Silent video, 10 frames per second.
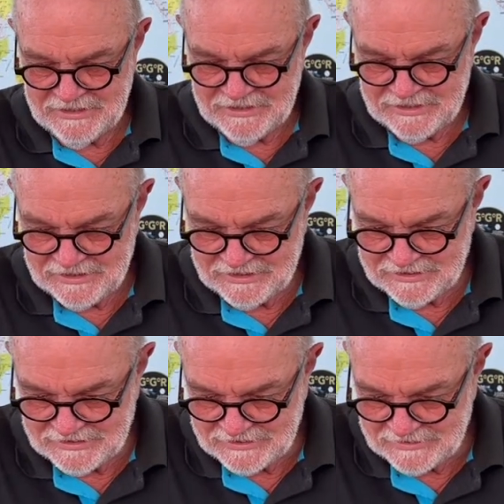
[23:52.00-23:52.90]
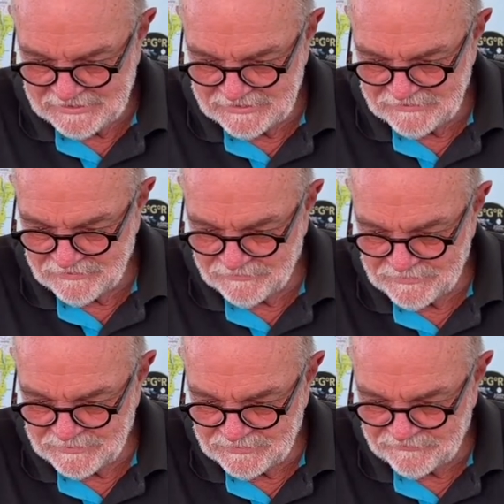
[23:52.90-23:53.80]
your
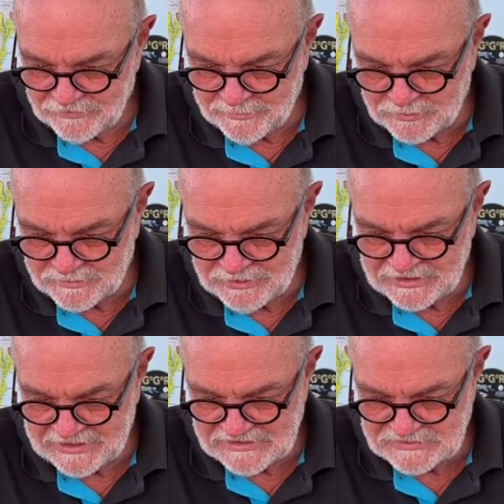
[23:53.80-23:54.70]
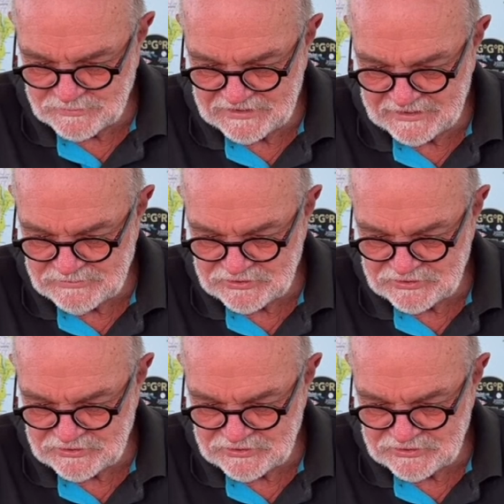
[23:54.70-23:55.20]
verbal communications with them.